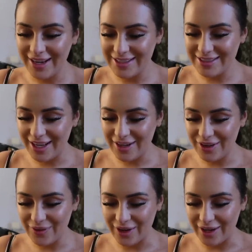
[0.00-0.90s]
I need to get a
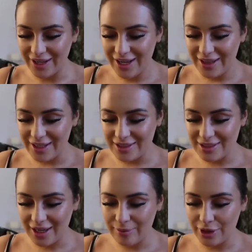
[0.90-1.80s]
new one. This is
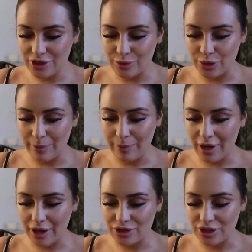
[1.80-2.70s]
like a mixture between a
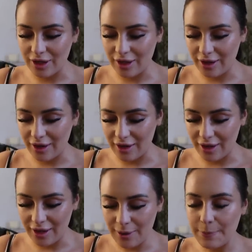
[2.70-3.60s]
blush and a
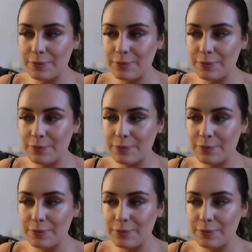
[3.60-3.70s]
highlight,